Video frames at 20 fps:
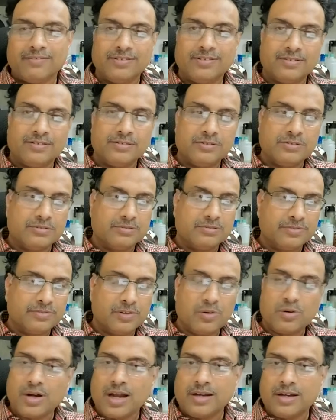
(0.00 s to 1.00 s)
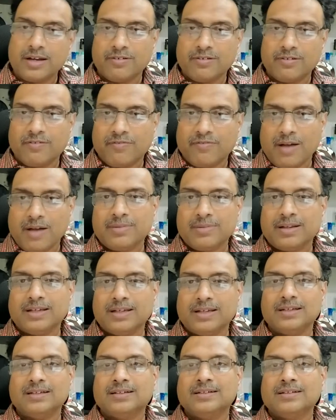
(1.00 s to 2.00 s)
If you look at your
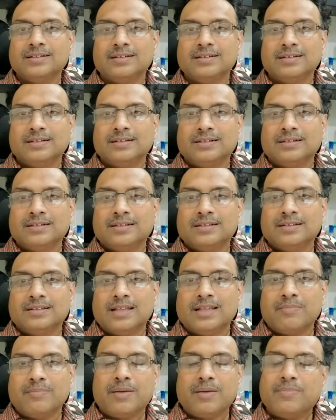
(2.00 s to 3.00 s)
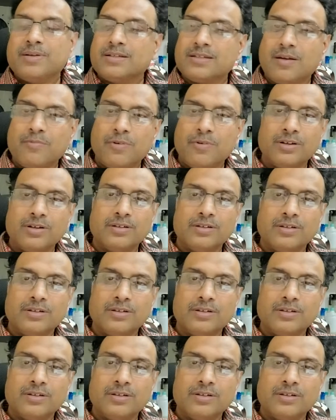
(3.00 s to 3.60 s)
family, there may be someone